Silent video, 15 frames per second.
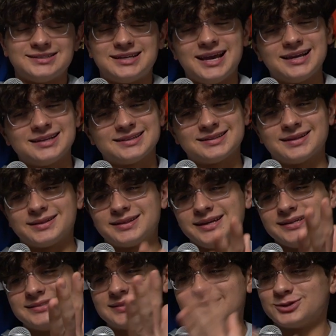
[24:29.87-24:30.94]
take the
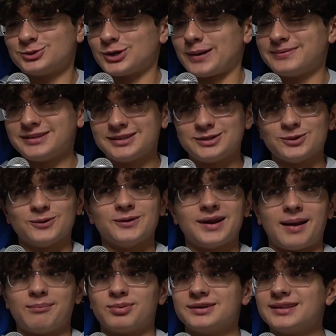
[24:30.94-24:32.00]
things that are dropped at the door and
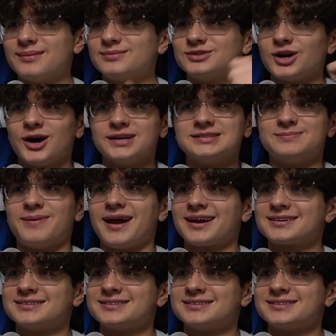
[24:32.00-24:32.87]
I bring them Johns back.